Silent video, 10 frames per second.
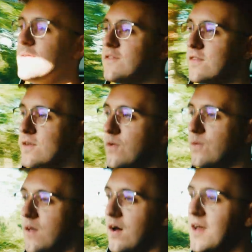enter the
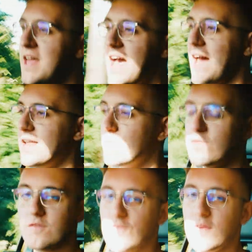corner and it will
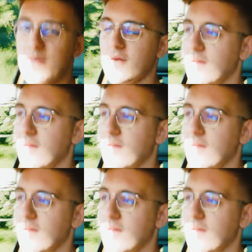just grip and